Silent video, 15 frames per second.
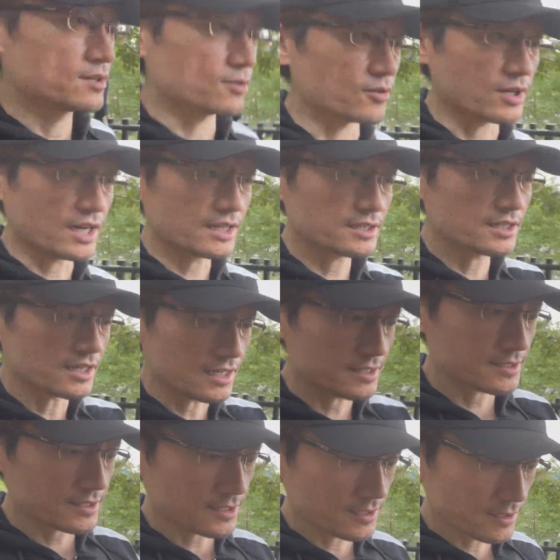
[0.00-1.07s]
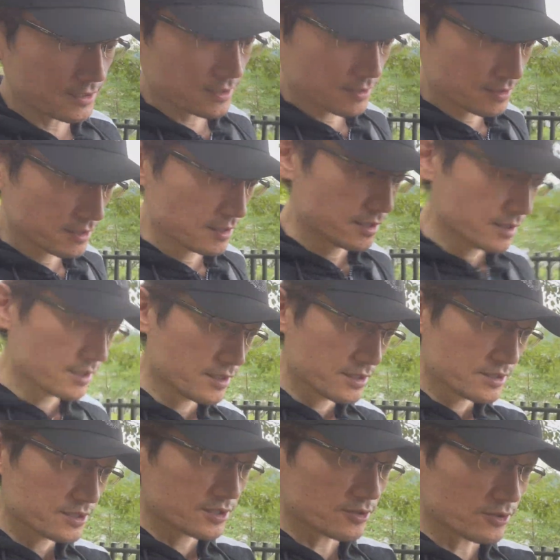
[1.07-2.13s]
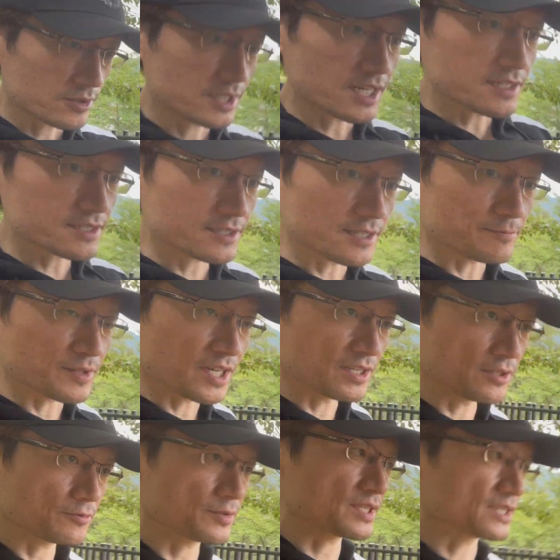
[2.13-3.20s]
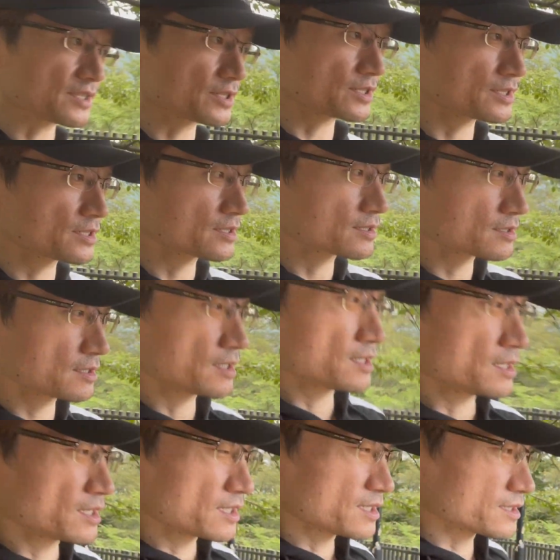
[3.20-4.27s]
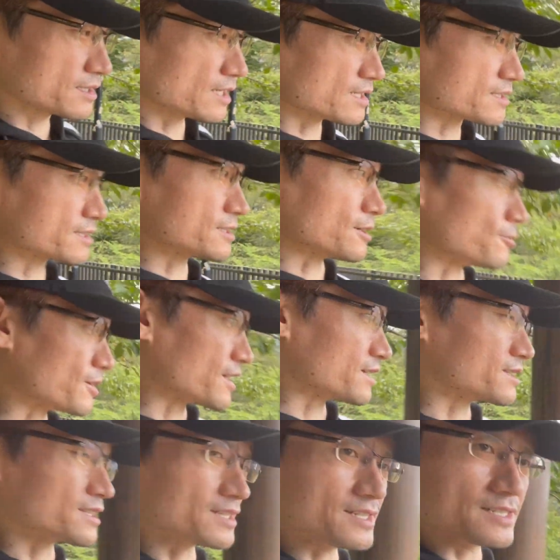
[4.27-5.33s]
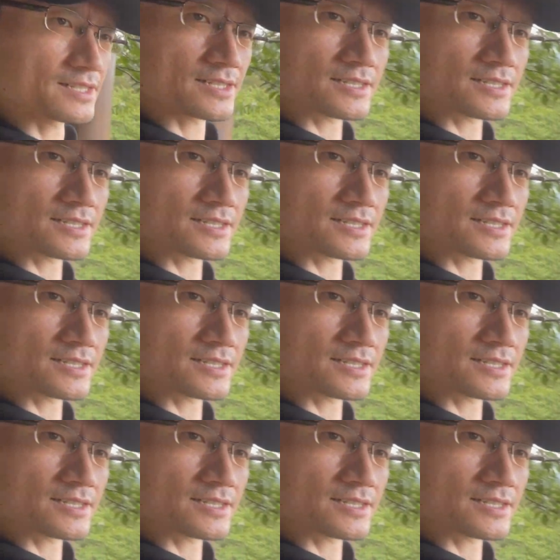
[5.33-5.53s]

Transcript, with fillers: Alright guys, so that's the benefit, that's the way it is.